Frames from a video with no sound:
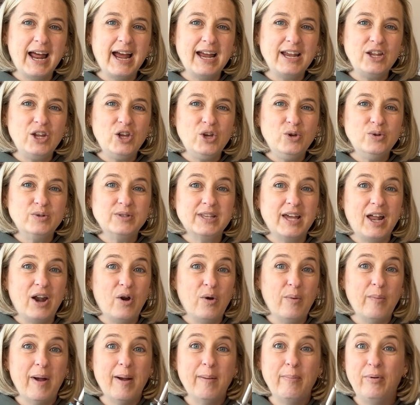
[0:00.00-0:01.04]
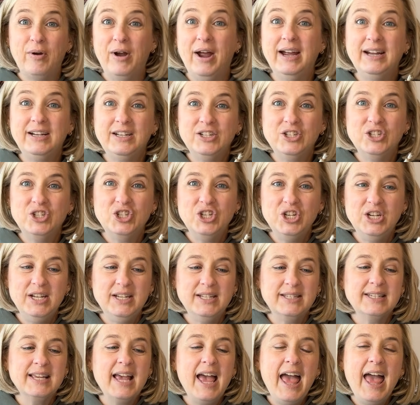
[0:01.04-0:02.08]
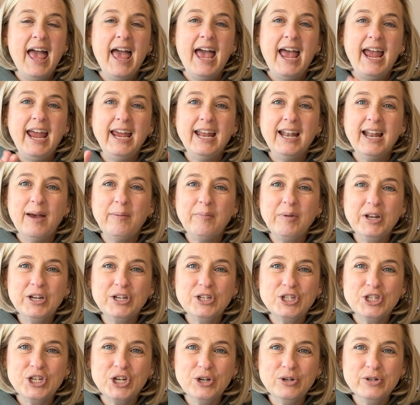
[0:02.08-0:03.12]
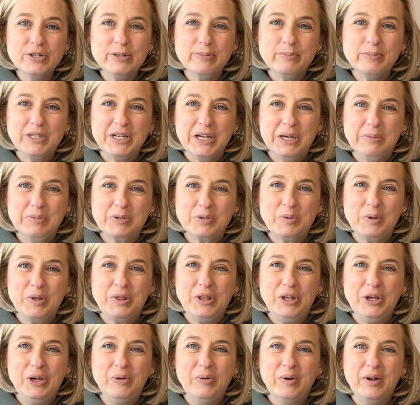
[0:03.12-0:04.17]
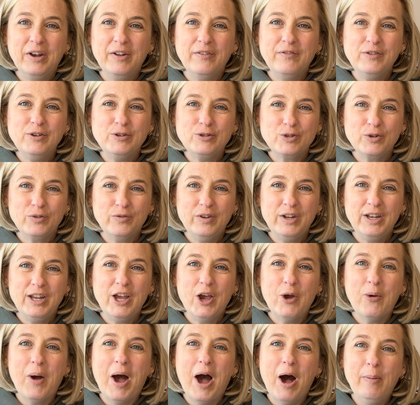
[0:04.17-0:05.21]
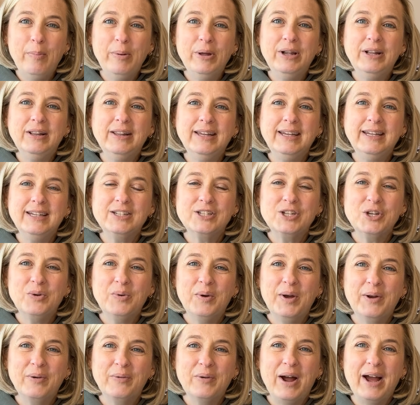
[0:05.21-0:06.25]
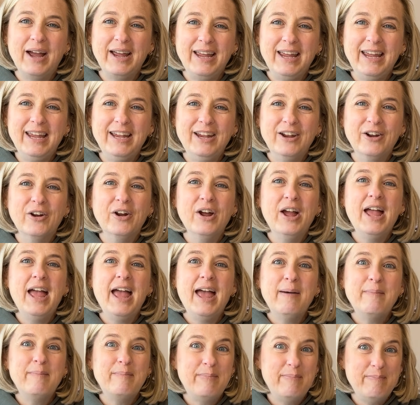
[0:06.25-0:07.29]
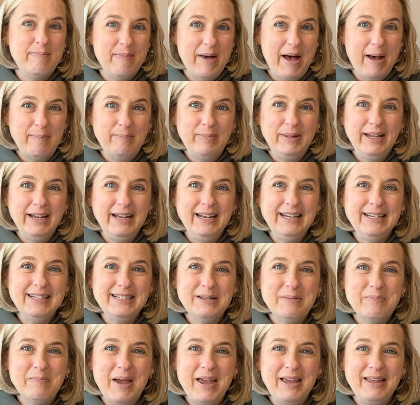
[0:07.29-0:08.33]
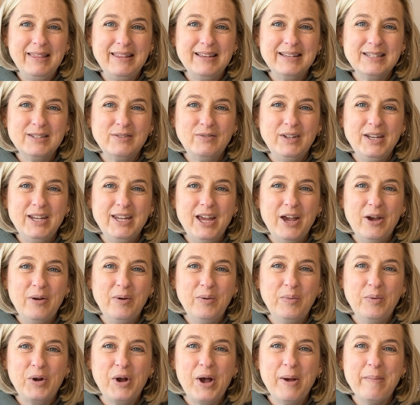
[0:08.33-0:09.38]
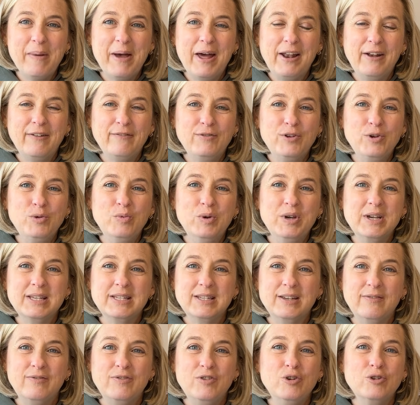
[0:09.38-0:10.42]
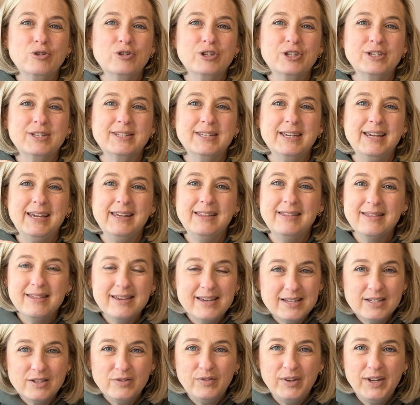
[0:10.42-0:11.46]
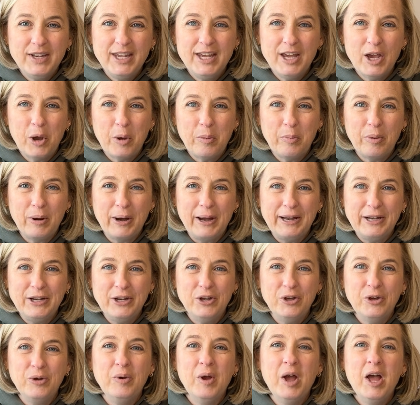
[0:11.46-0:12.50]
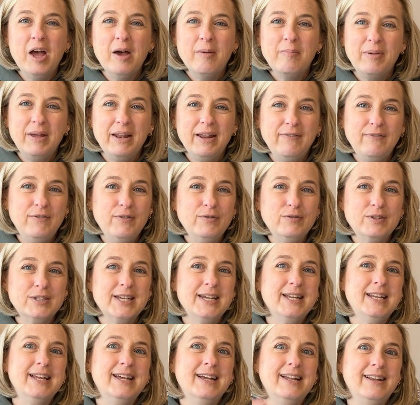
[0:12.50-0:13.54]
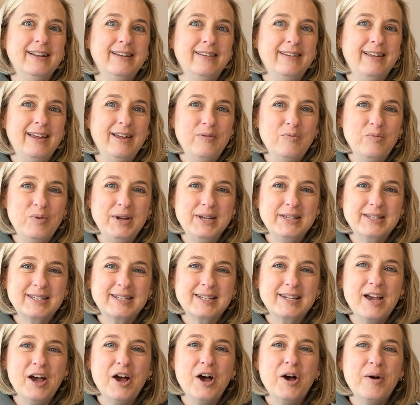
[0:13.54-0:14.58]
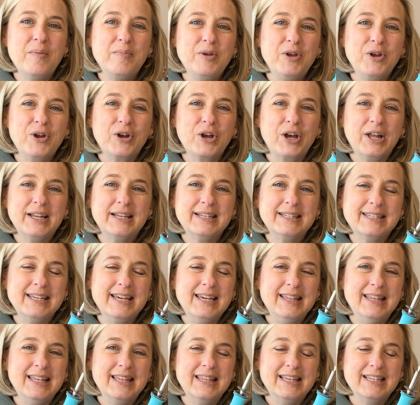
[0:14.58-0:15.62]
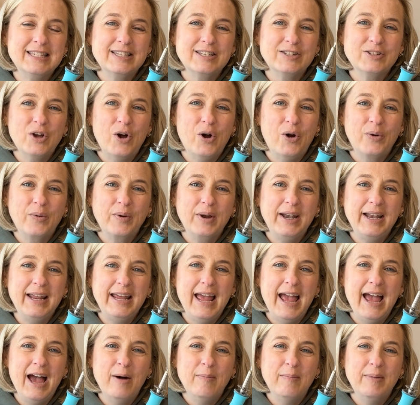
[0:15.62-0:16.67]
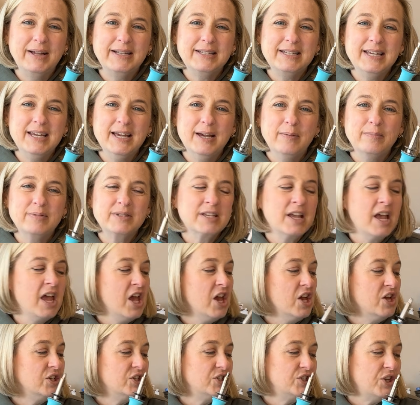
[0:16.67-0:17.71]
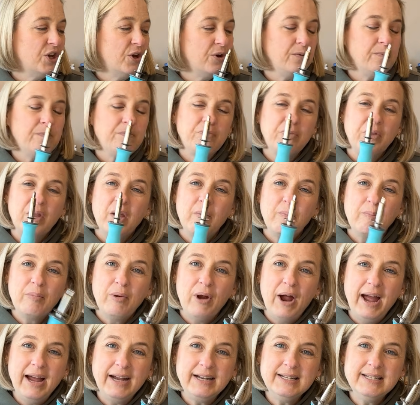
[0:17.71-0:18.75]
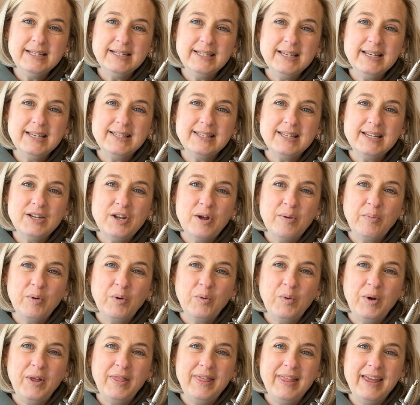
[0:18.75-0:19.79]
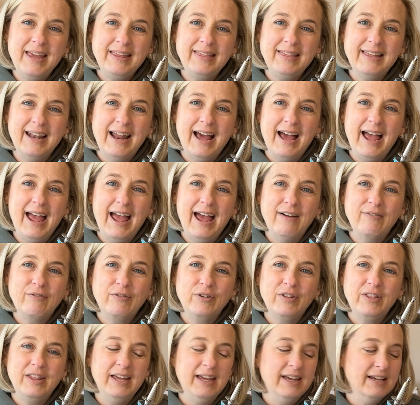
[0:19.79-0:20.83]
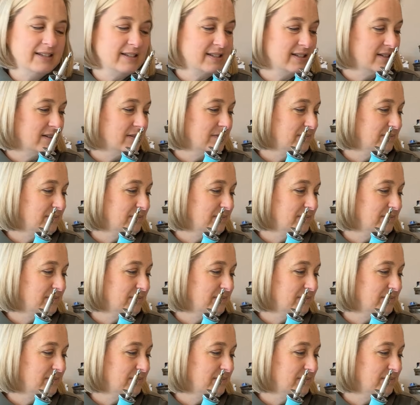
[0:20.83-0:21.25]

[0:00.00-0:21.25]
I use that are my practice sheets. And I'm going to share some tips with you in a future video. I'll put a link to it right here. I'm planning to make this video. It will come out in a few weeks if you're just seeing this video brand new. But if you've seen it in weeks to come, you're going to see that this is already out, my tips. So practice is the number one thing that I have for this.